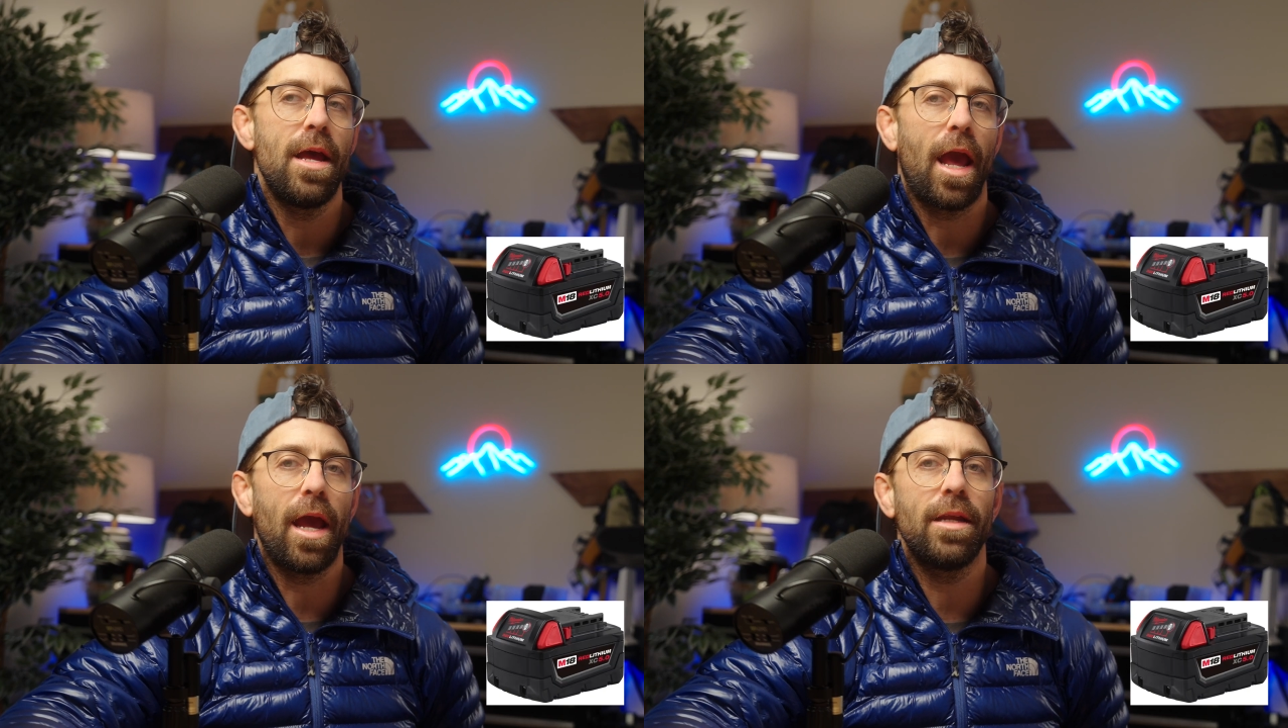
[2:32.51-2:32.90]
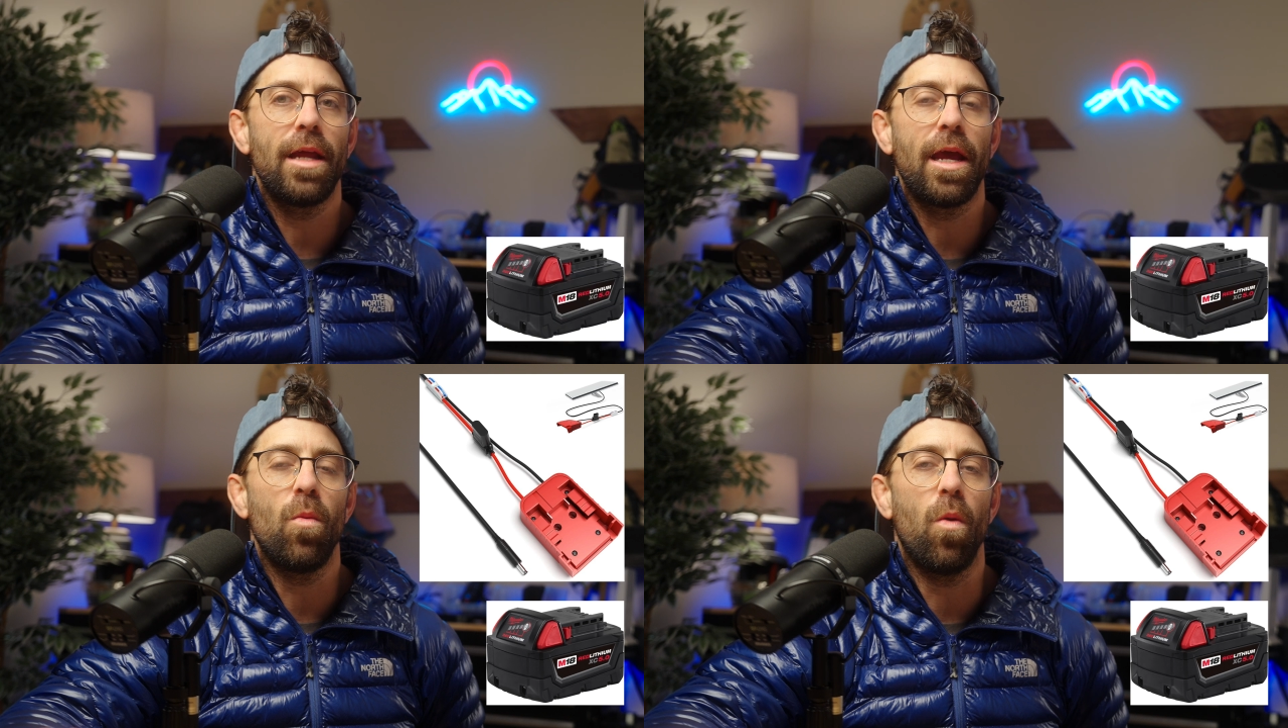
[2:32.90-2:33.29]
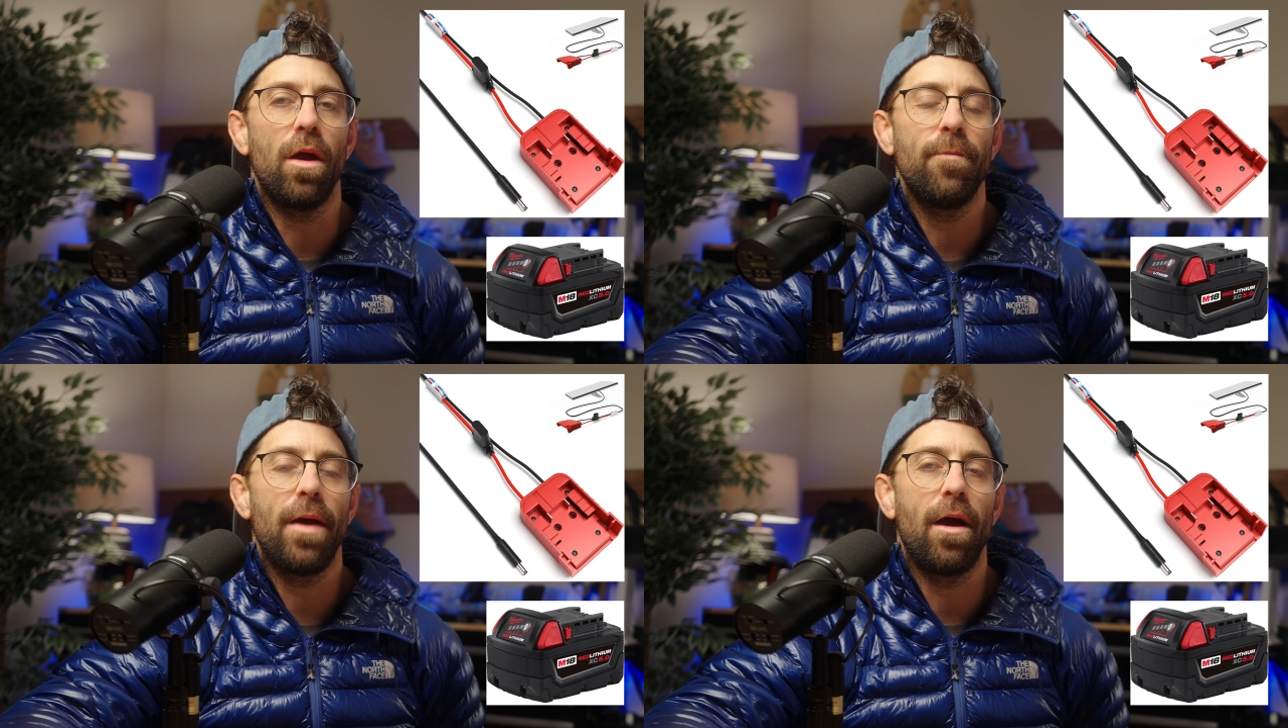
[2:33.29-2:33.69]
and a
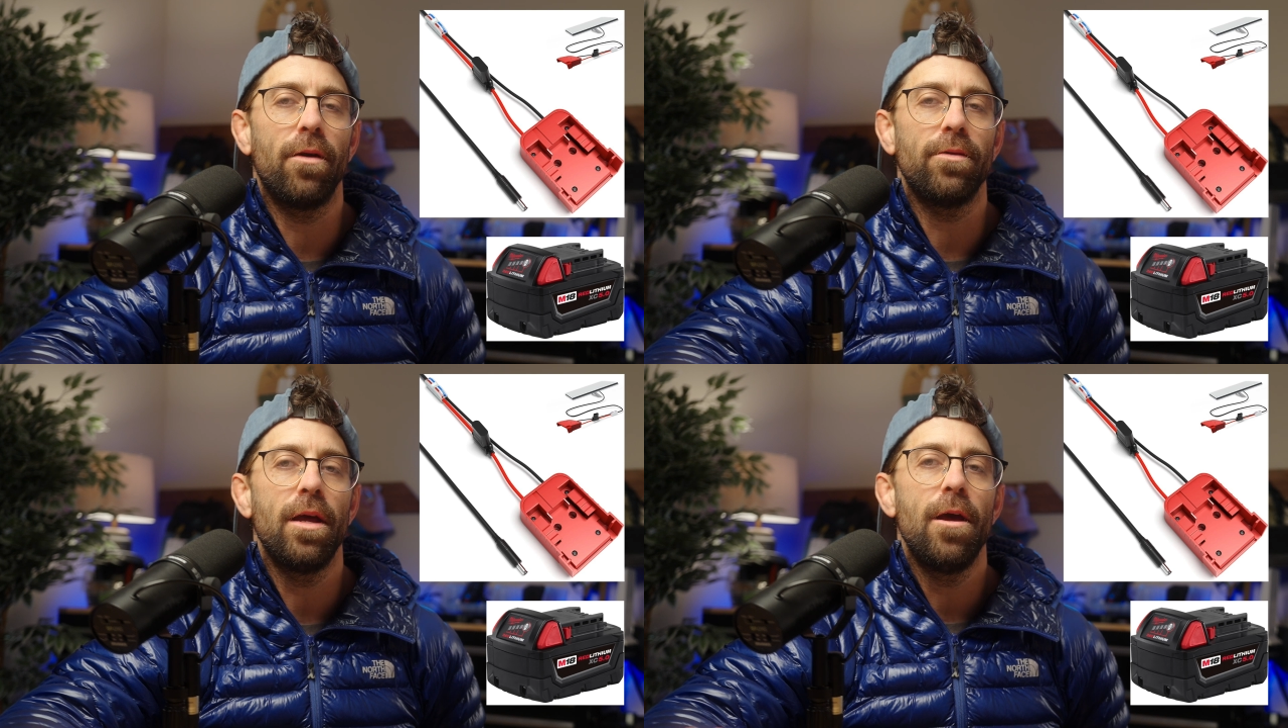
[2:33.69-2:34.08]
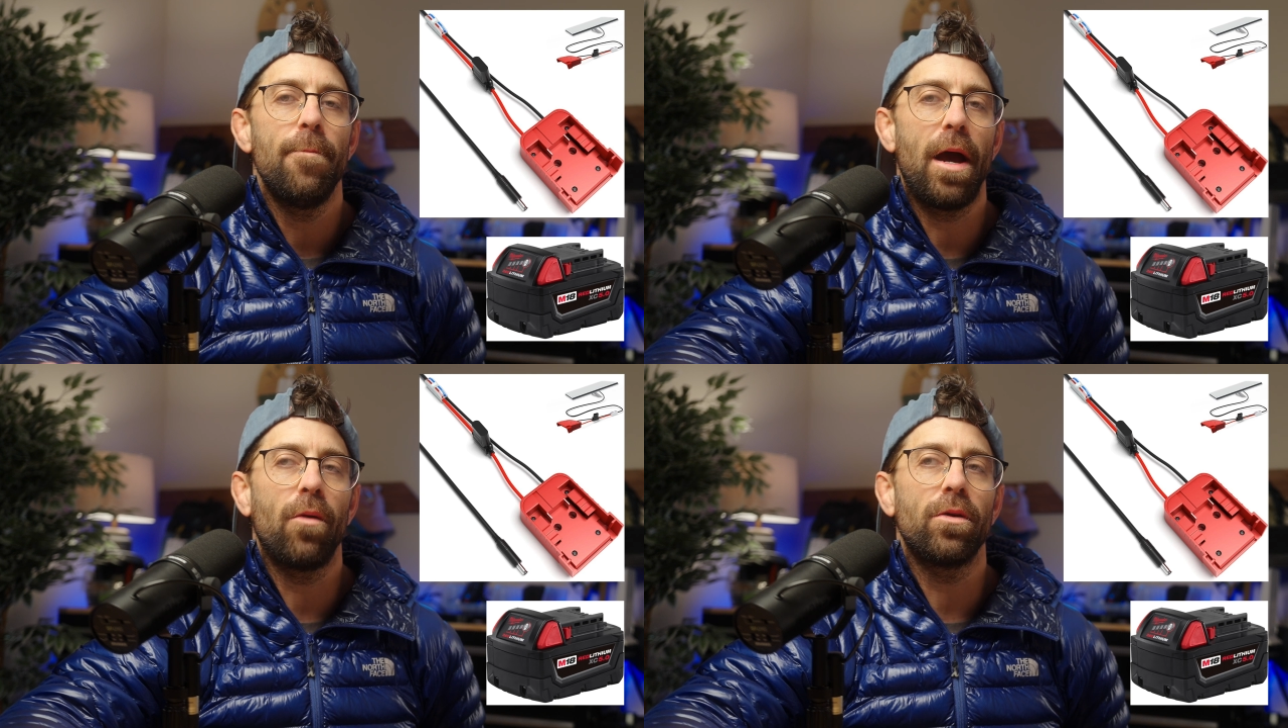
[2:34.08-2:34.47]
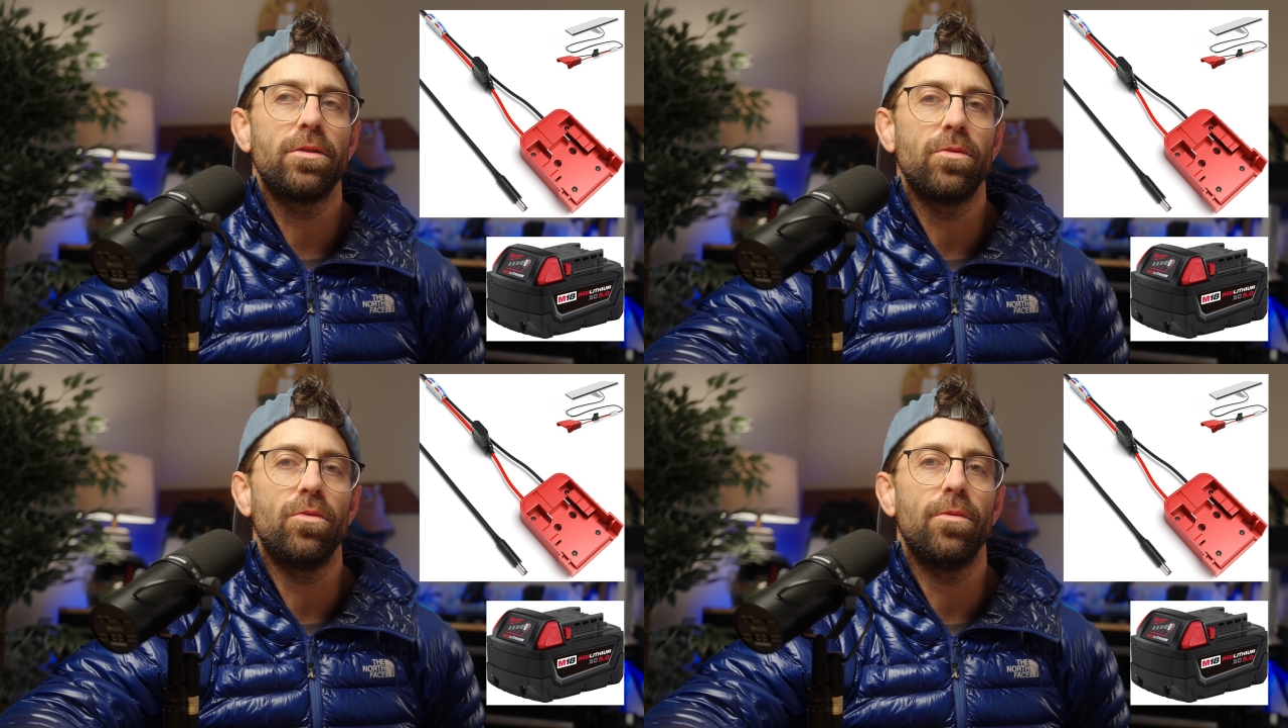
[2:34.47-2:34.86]
1-pound power
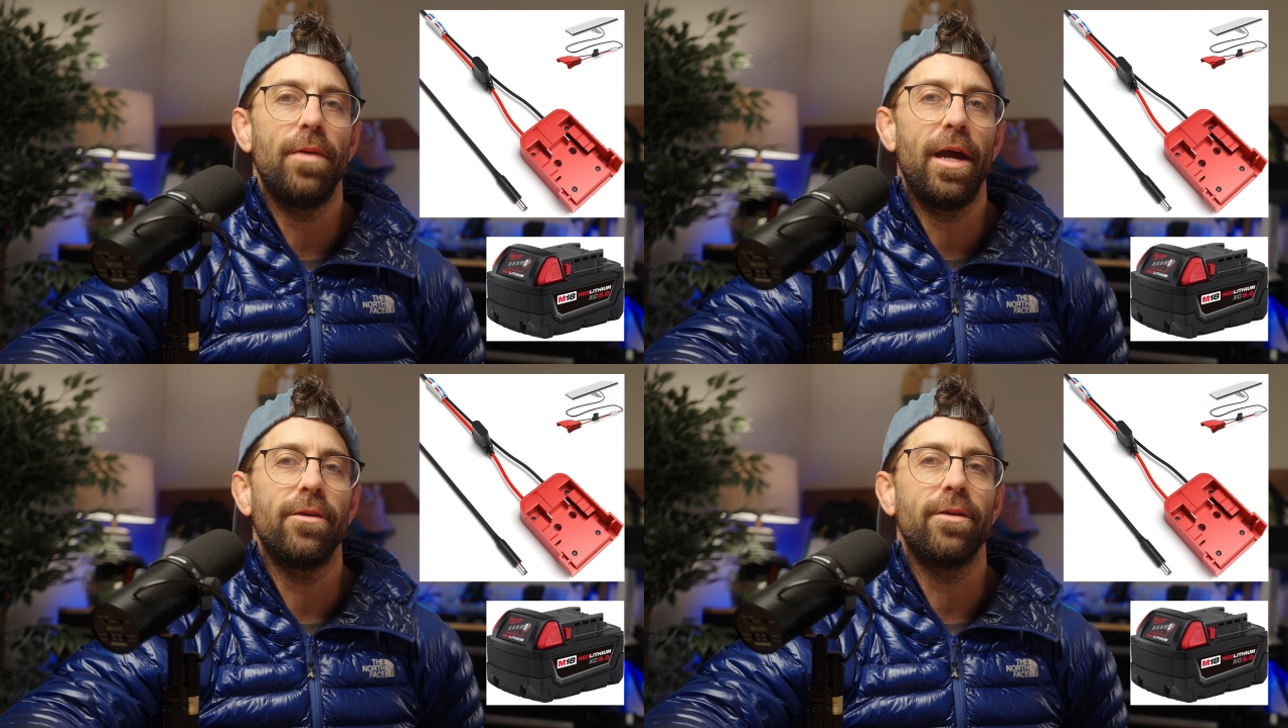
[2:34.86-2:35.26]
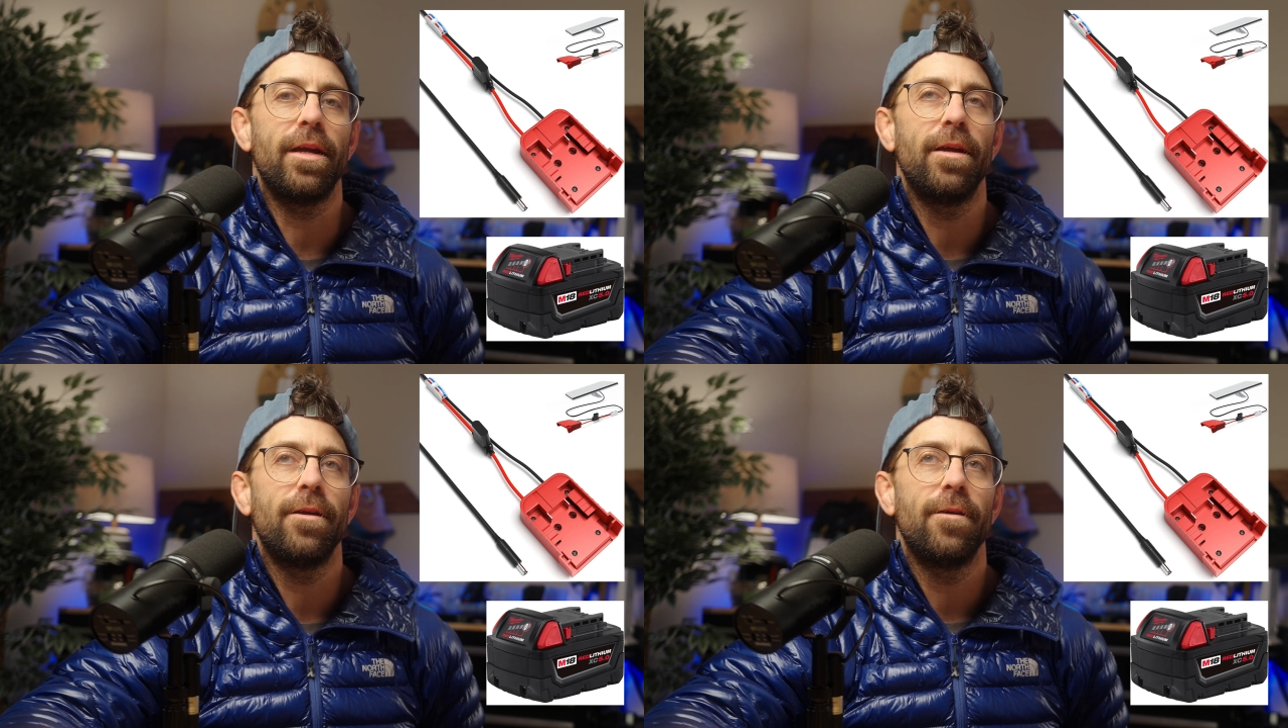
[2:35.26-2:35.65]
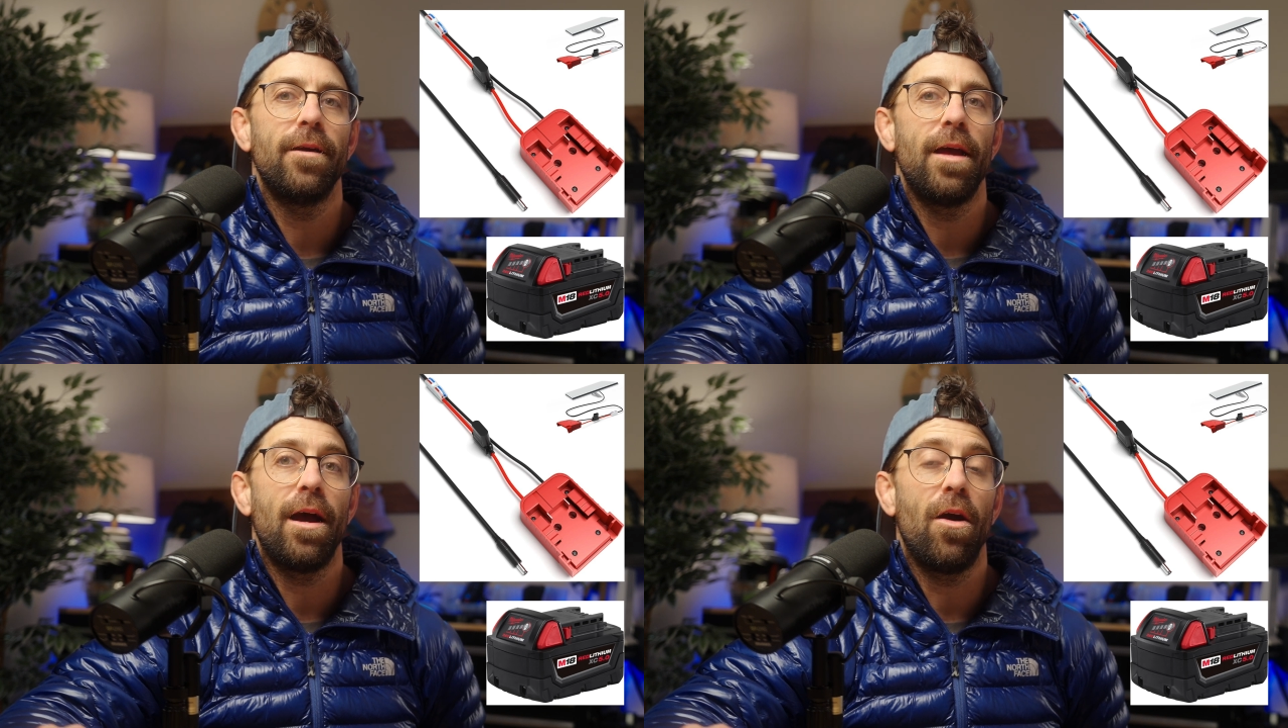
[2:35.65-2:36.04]
tool battery
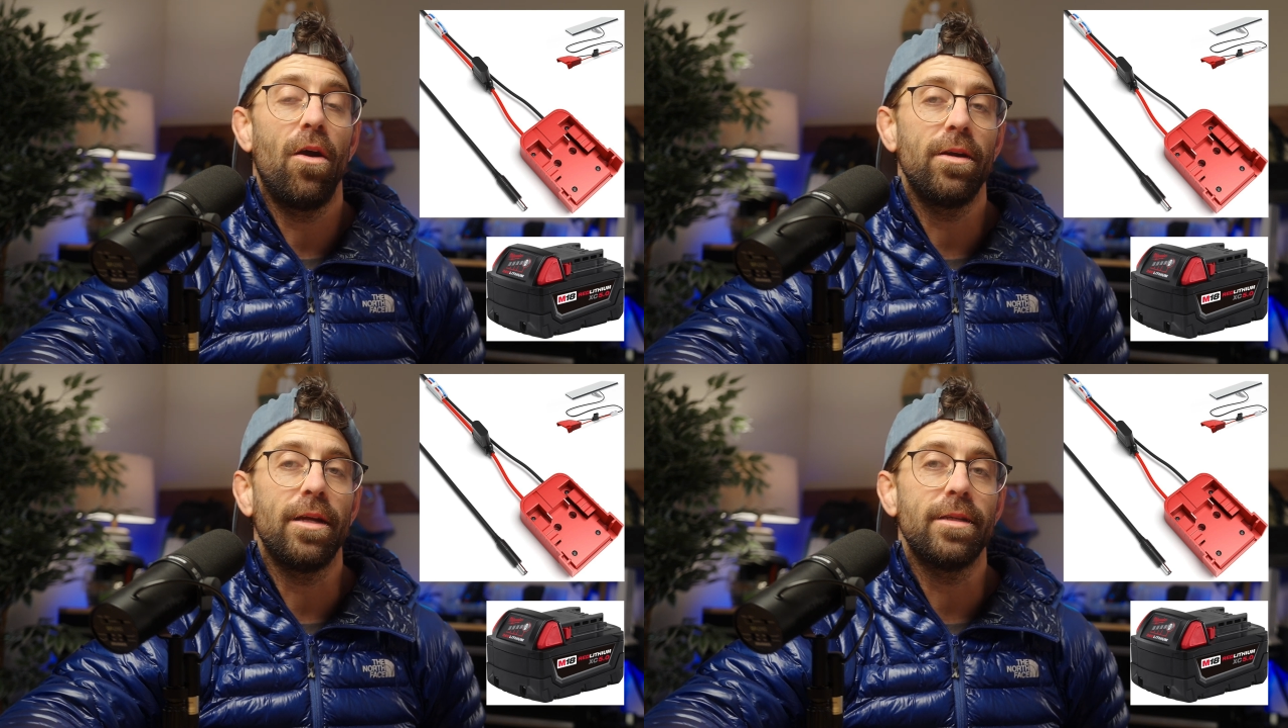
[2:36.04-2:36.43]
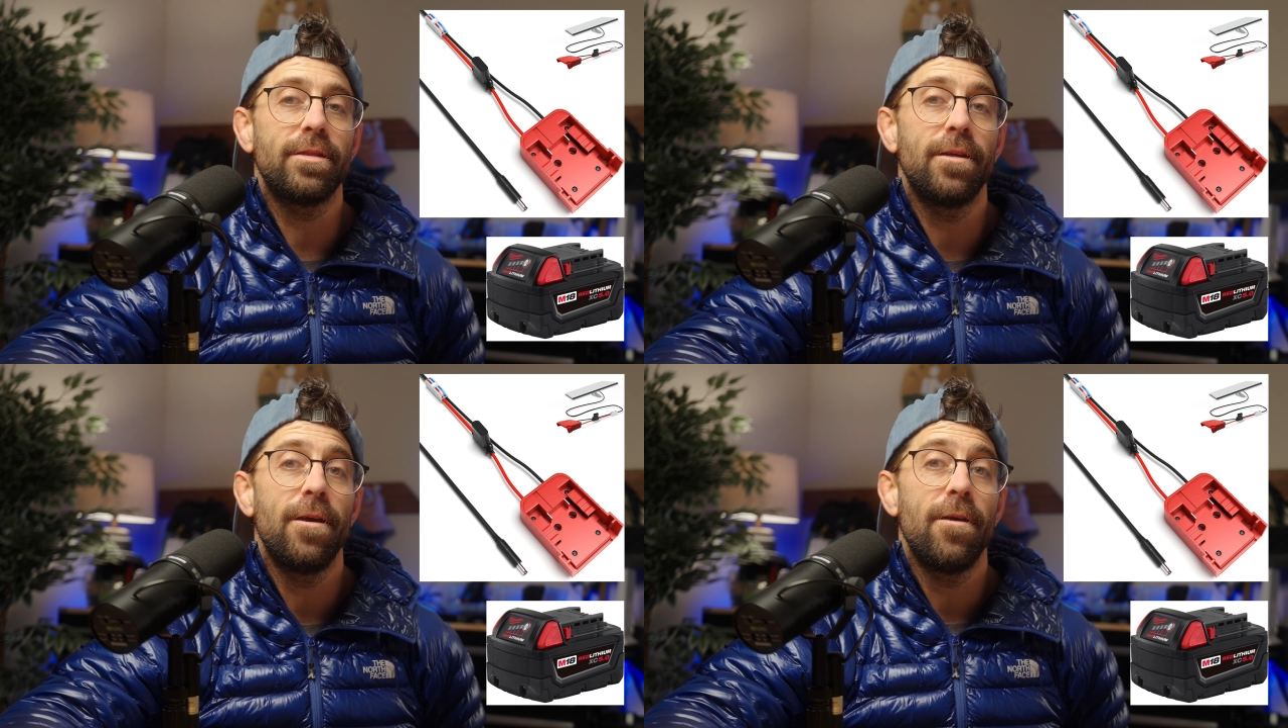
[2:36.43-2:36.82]
harness,